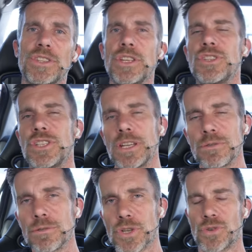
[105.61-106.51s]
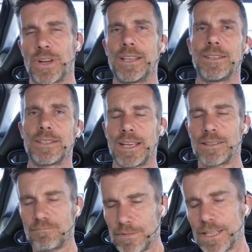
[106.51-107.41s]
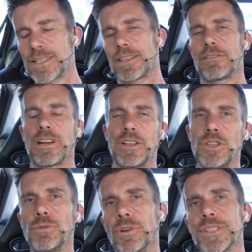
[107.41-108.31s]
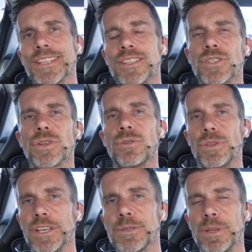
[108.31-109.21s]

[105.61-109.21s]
The general trend, and yes, there are nuances to this,